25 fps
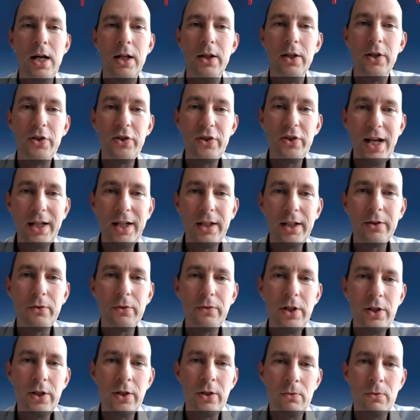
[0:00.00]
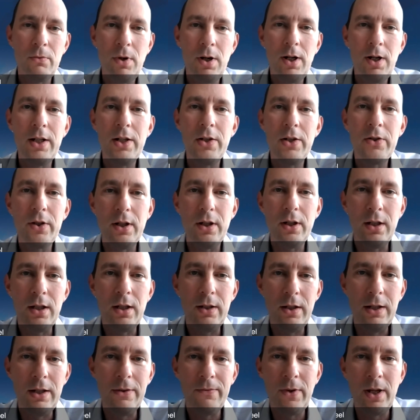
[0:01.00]
the second reason why this uh,
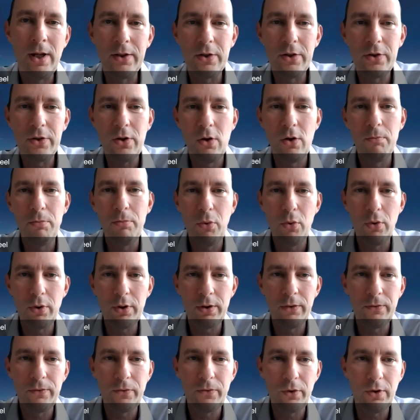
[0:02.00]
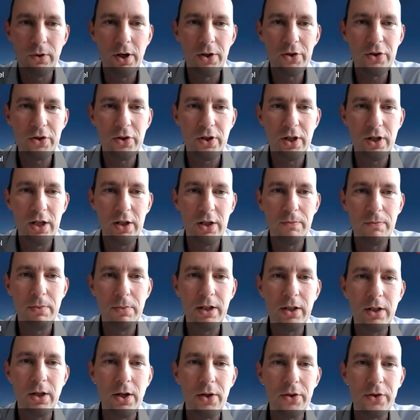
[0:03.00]
event is so important for us is
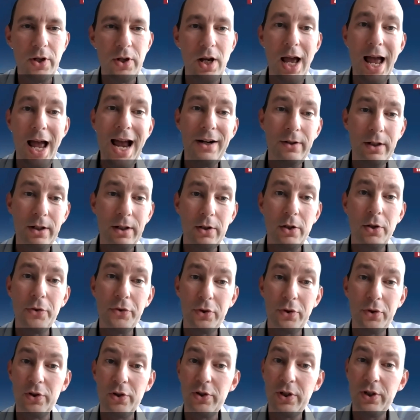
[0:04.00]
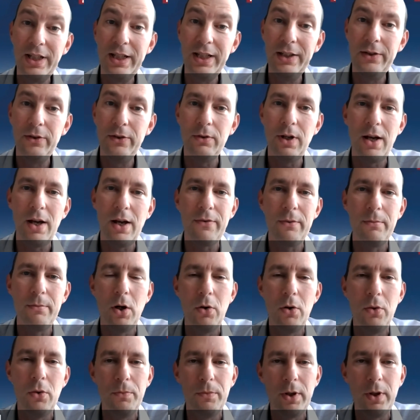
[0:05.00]
because agriculture is key to
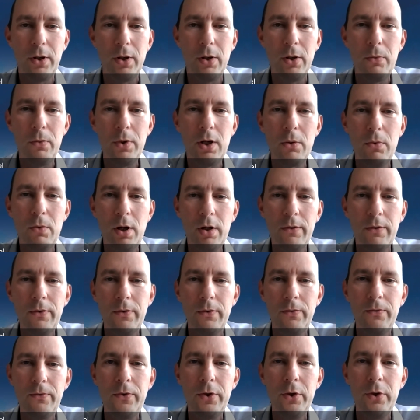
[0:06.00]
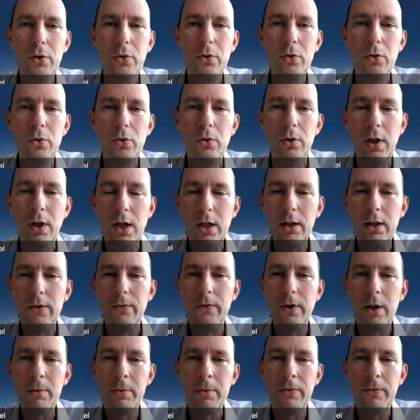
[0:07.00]
FMO. Uh, we are one of the few
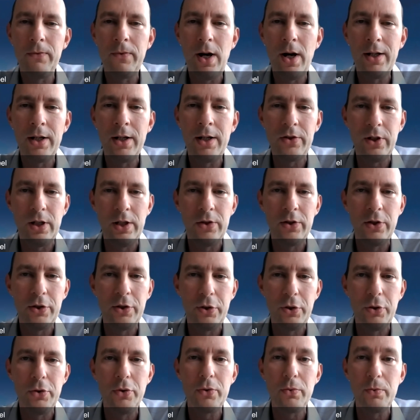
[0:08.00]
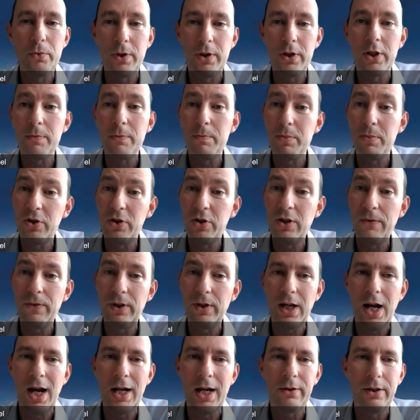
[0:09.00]
development finance institutes with a
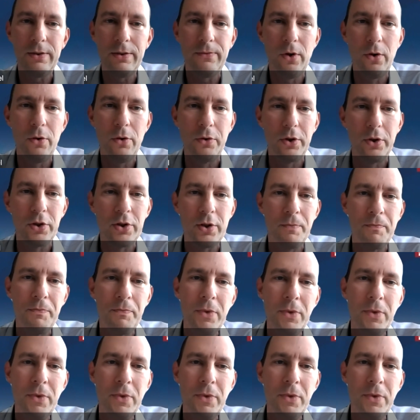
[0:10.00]
specific agri focus.